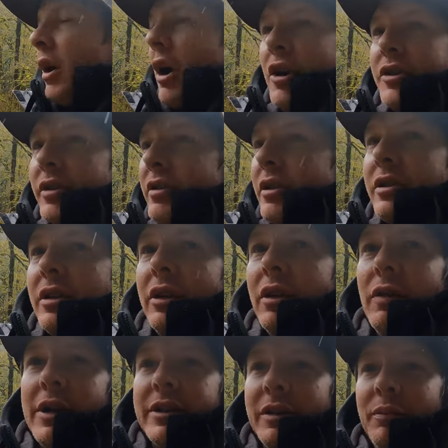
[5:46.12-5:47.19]
also just a
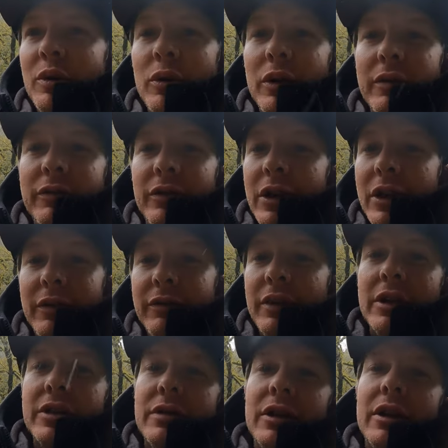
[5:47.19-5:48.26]
good resting point for any
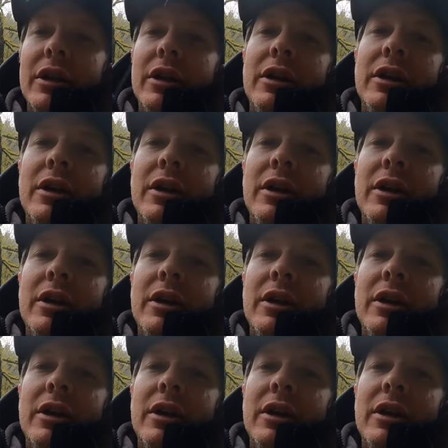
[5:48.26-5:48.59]
fish really.